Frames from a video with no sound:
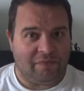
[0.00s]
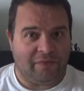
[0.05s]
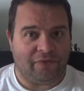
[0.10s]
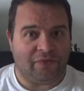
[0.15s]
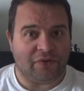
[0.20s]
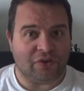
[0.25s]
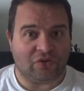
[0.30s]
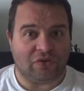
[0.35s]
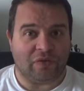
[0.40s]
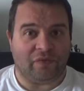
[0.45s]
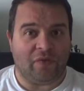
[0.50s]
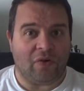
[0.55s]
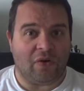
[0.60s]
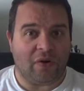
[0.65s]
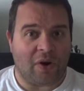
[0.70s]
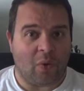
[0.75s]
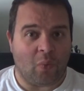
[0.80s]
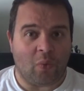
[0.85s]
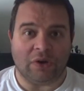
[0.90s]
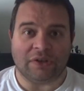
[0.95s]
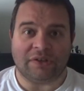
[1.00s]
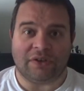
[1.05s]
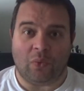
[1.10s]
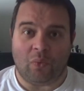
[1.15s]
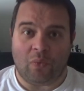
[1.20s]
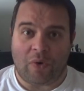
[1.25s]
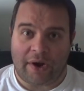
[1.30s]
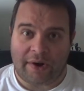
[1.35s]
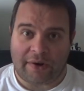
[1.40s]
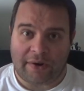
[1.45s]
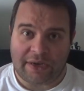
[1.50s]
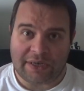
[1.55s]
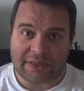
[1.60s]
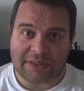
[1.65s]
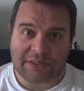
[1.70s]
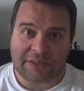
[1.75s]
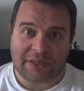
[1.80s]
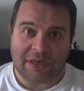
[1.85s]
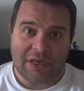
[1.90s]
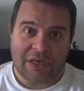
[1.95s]
First of all, I want a
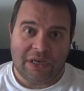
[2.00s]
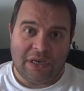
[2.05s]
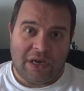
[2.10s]
wireless.